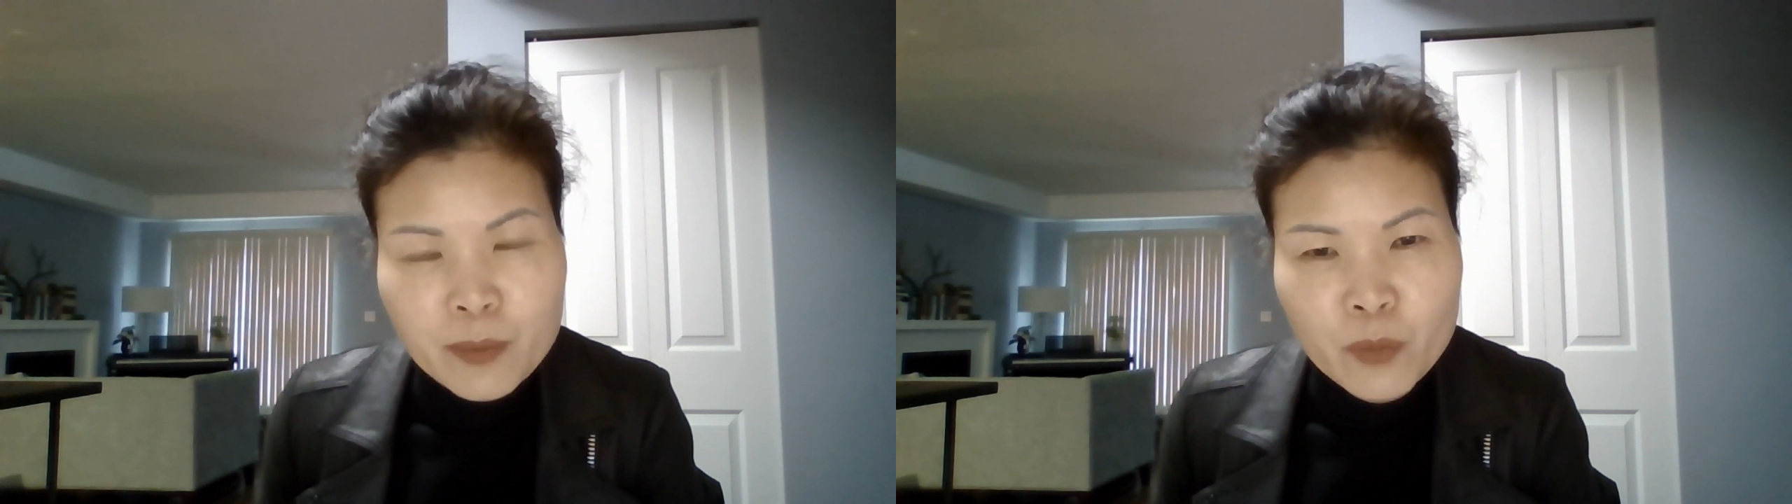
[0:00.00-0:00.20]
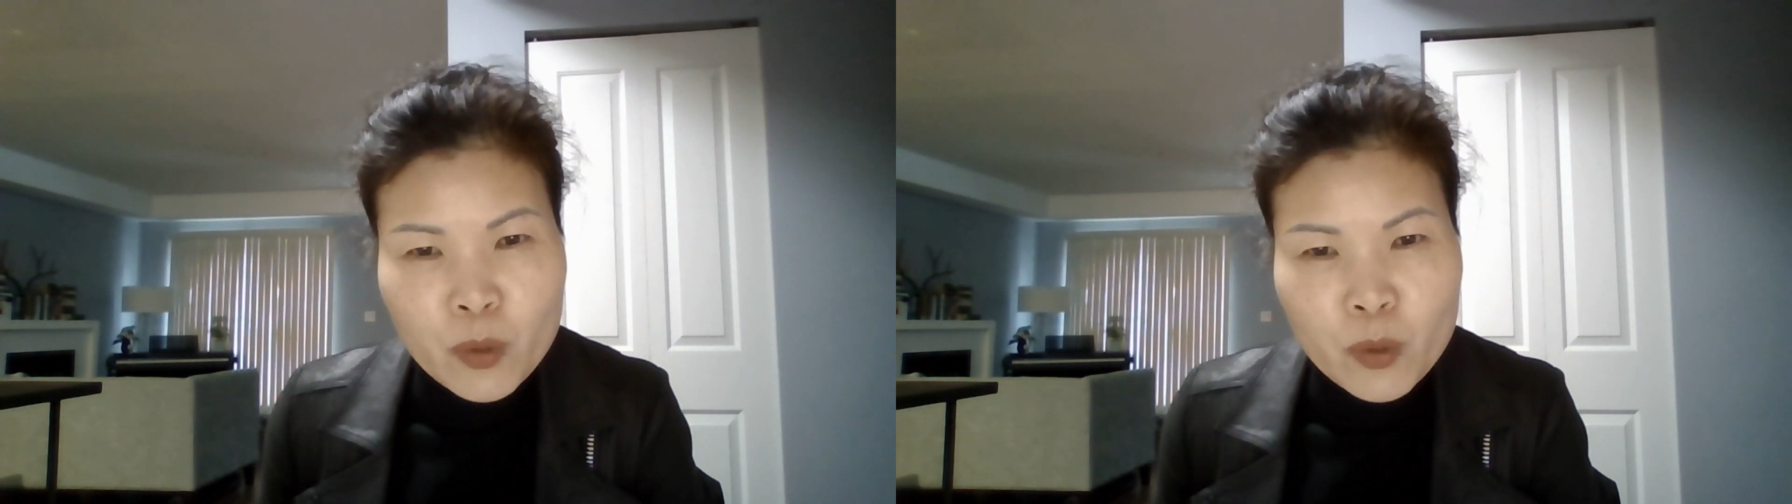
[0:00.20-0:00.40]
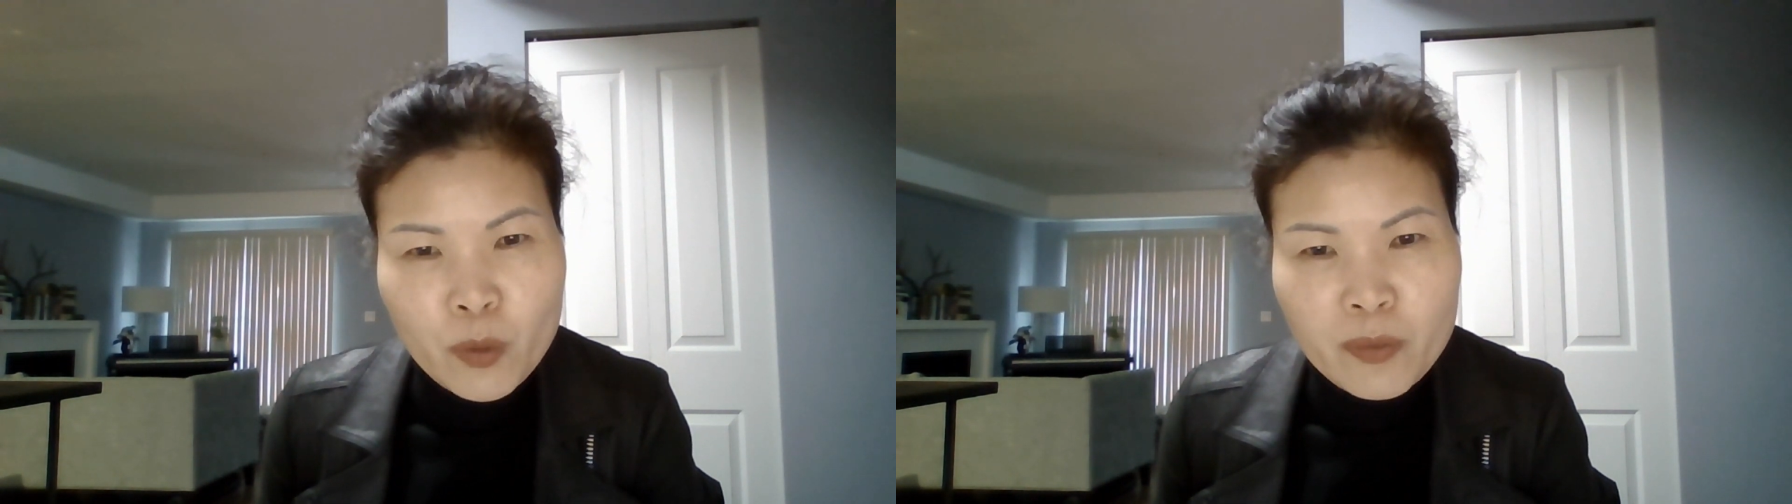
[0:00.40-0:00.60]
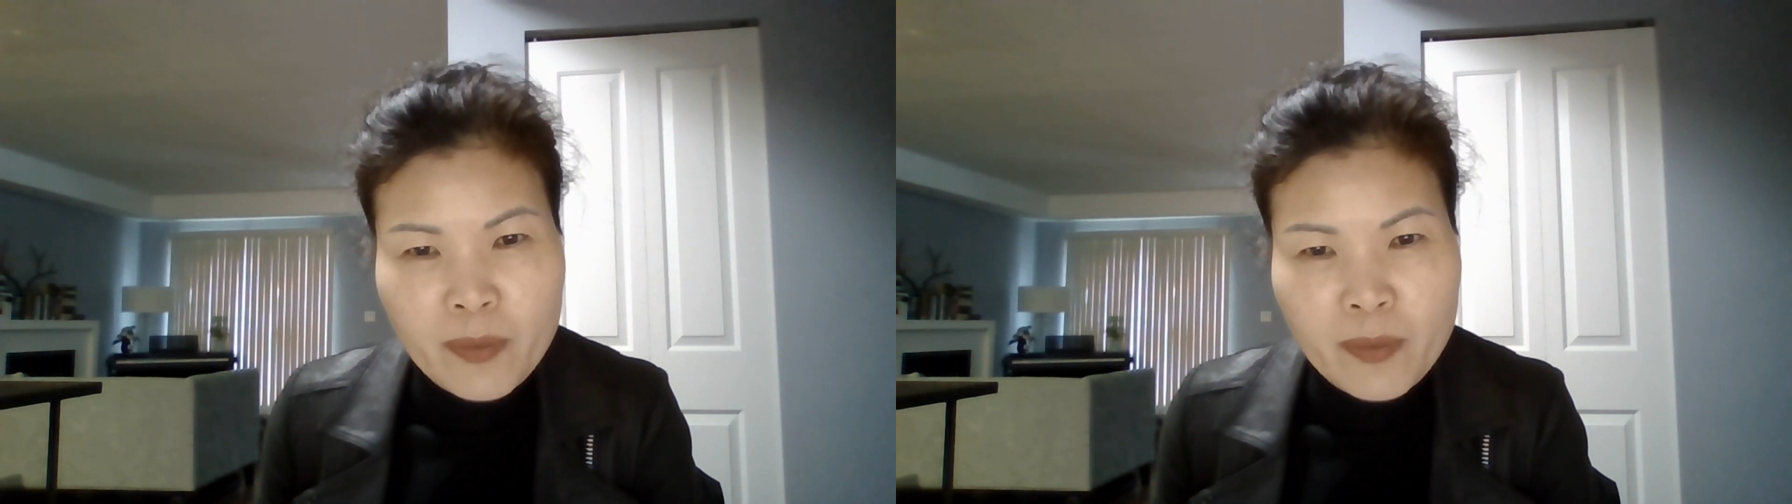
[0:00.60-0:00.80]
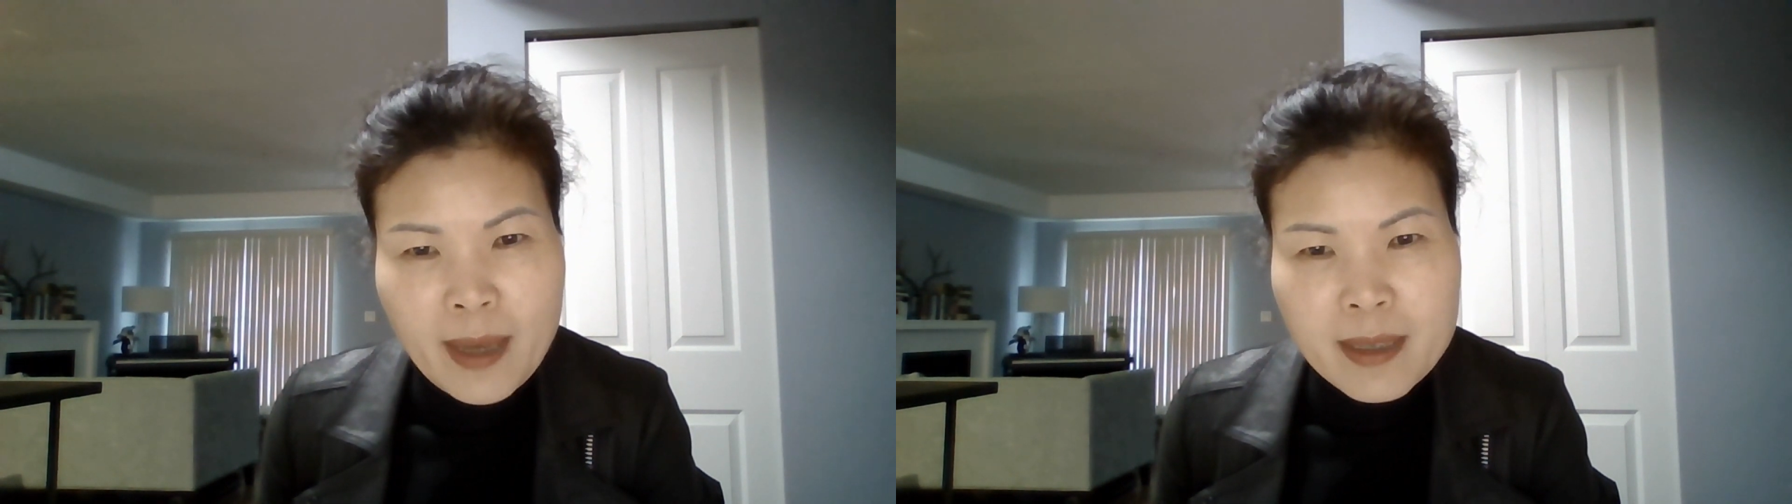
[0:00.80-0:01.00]
we
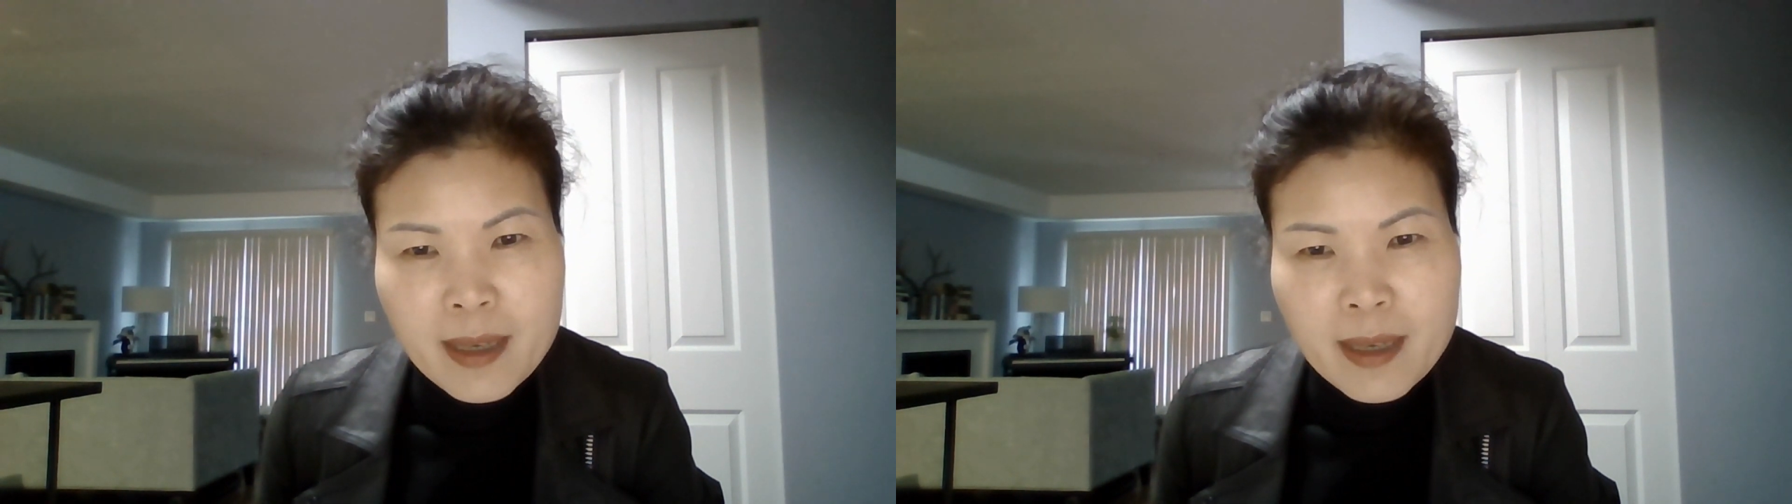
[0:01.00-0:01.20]
find out